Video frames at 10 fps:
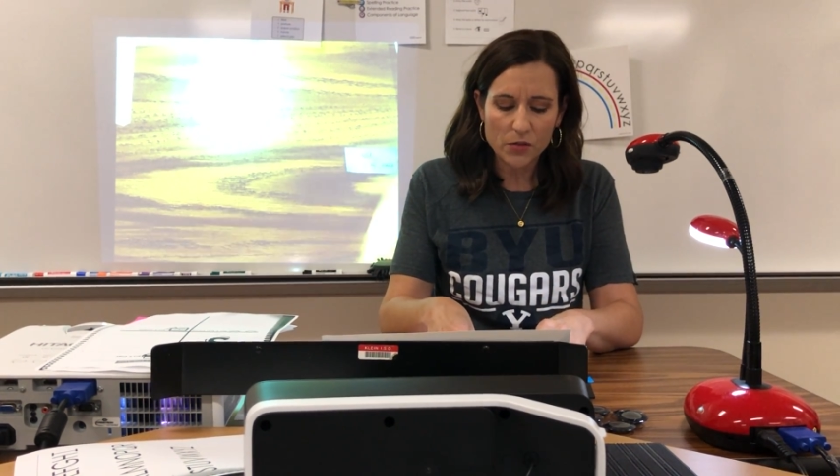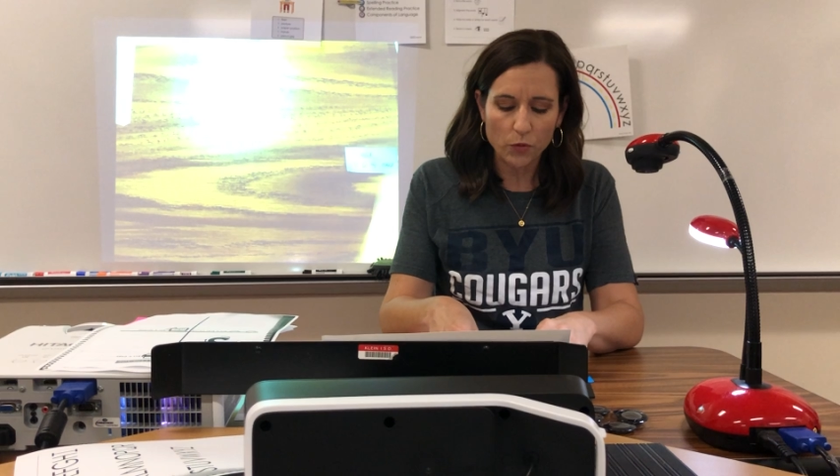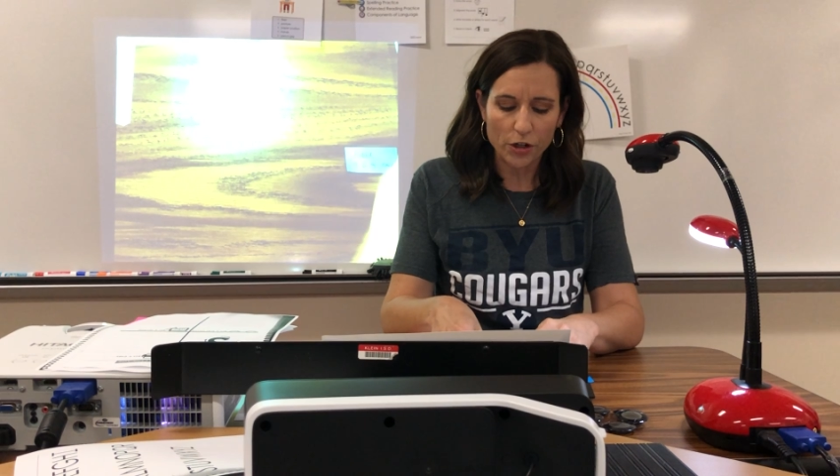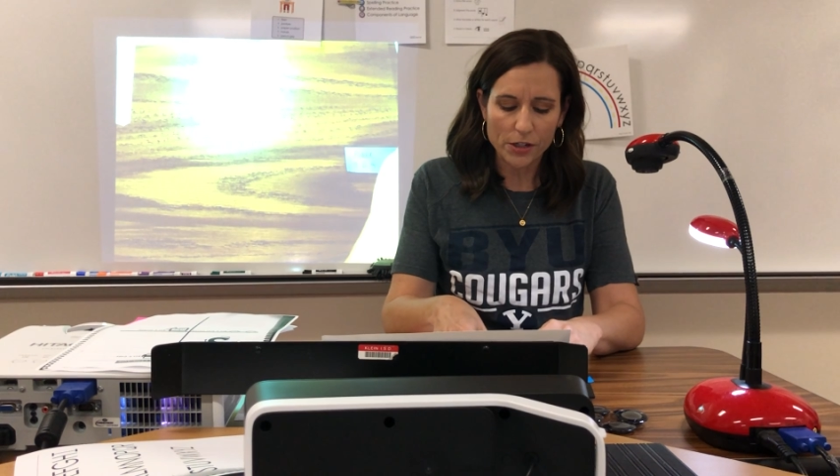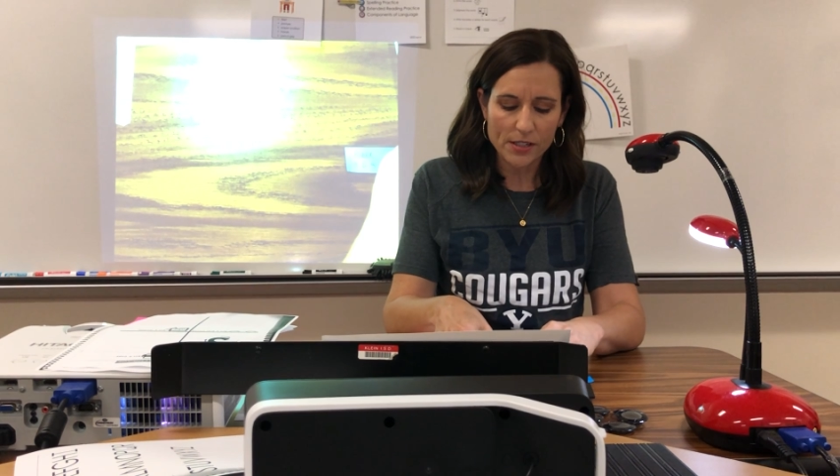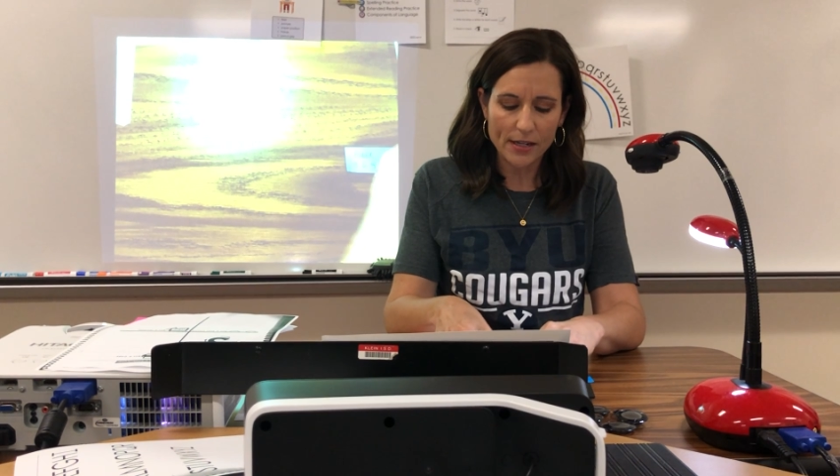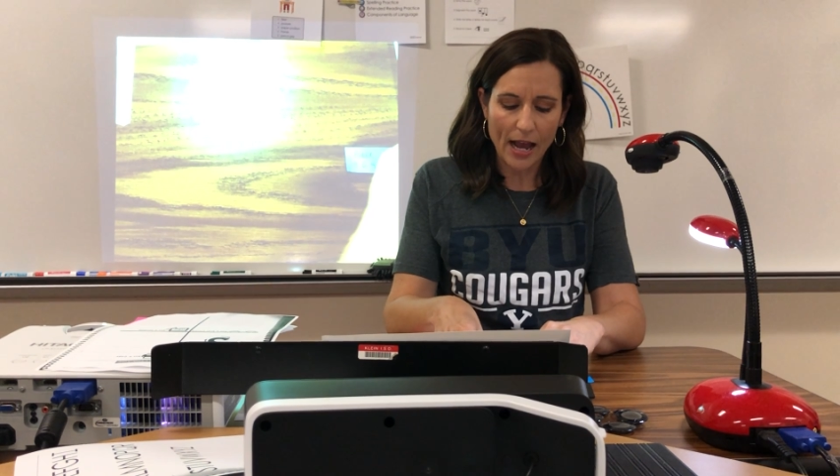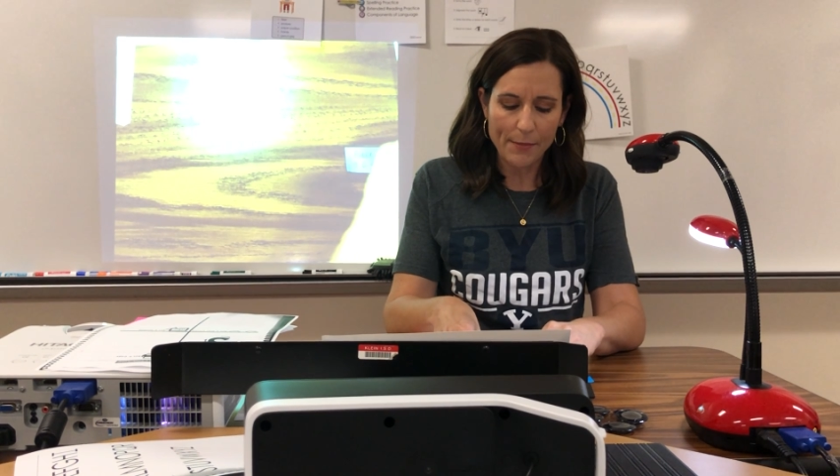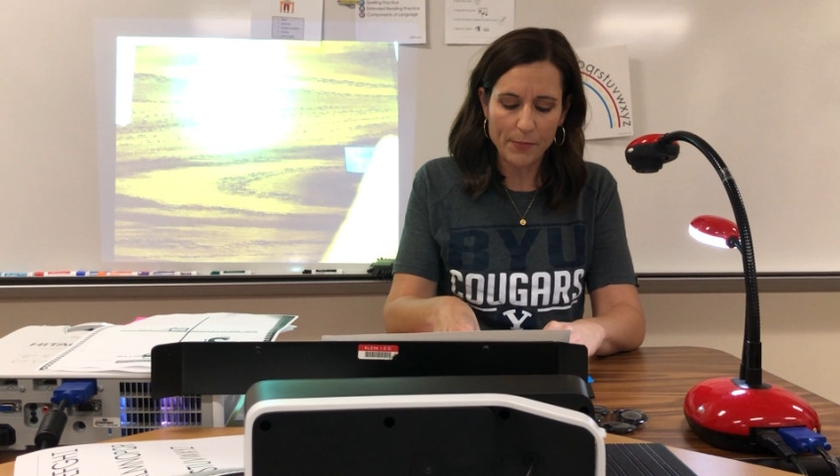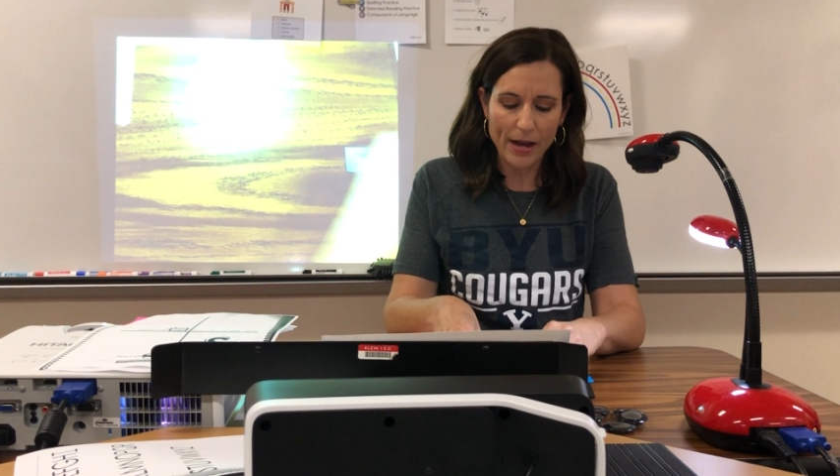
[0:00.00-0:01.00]
words that
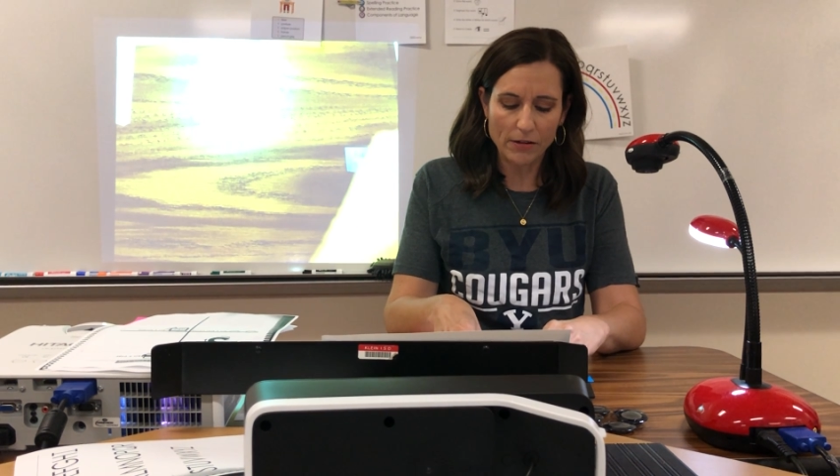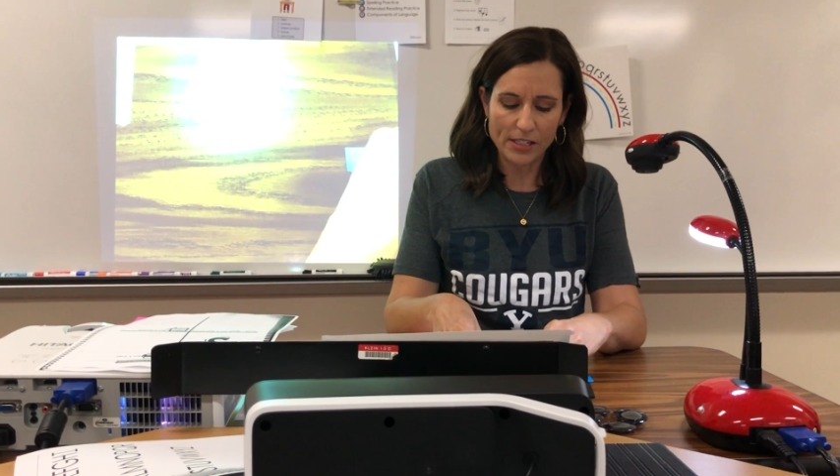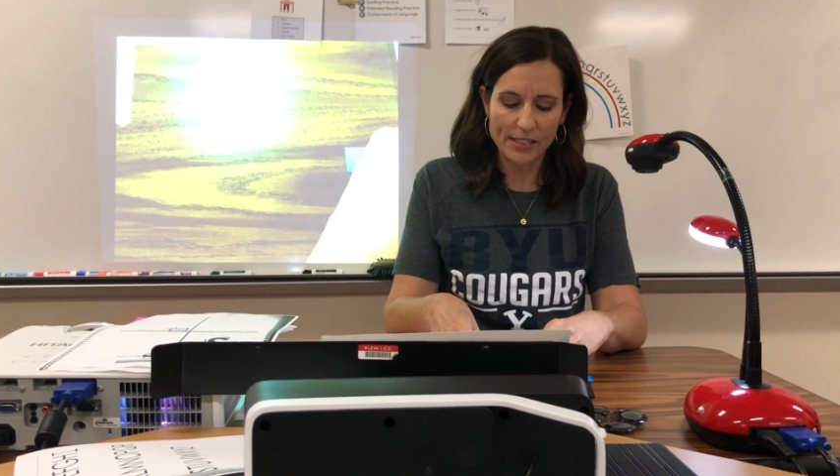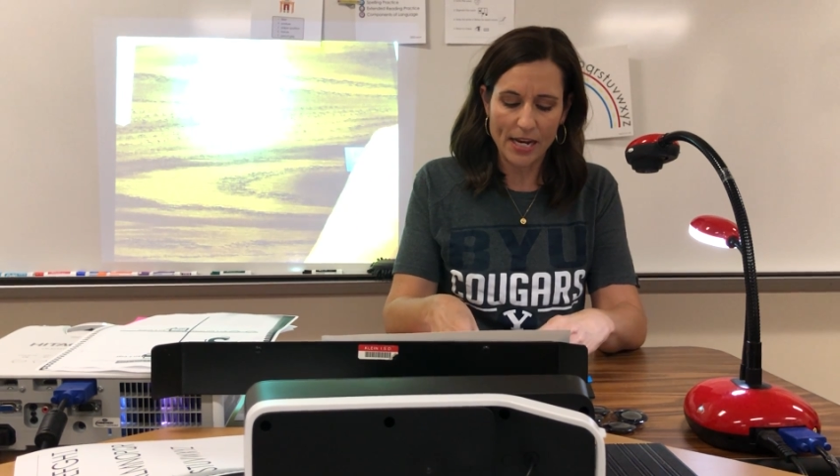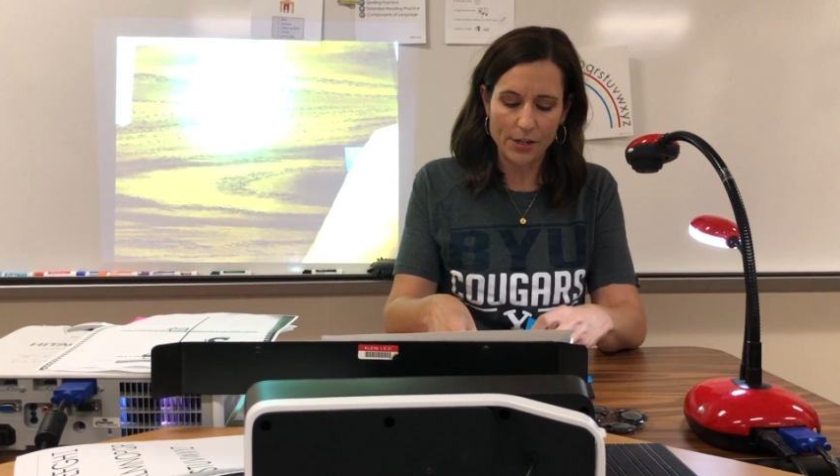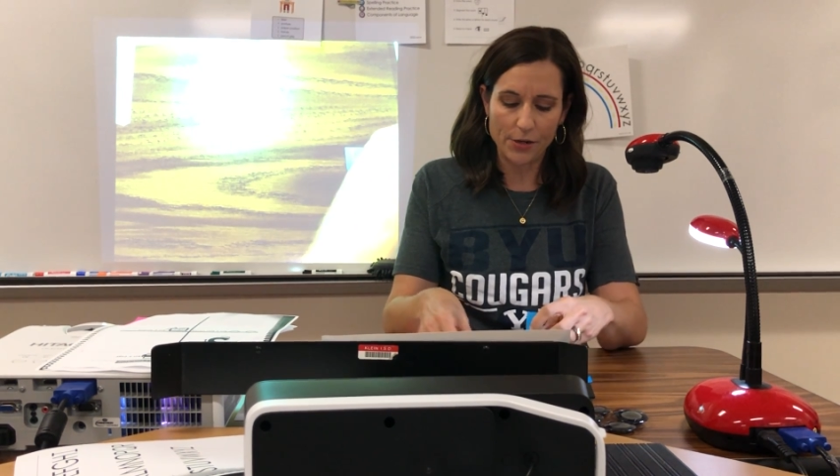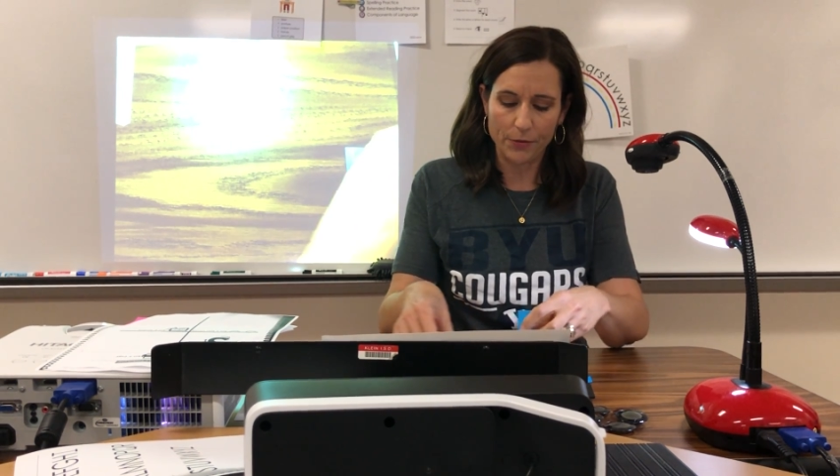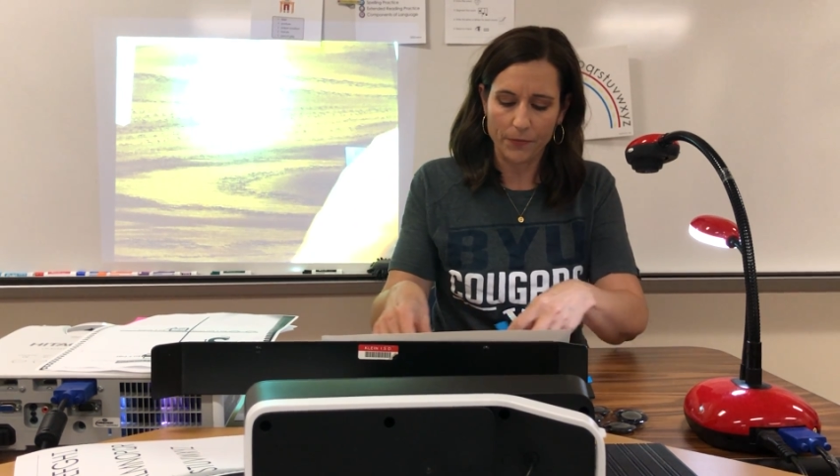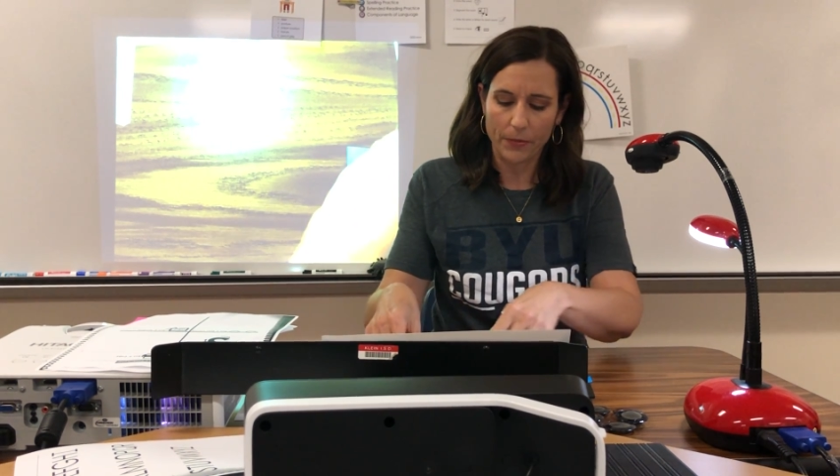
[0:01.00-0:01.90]
I'm about to say to you.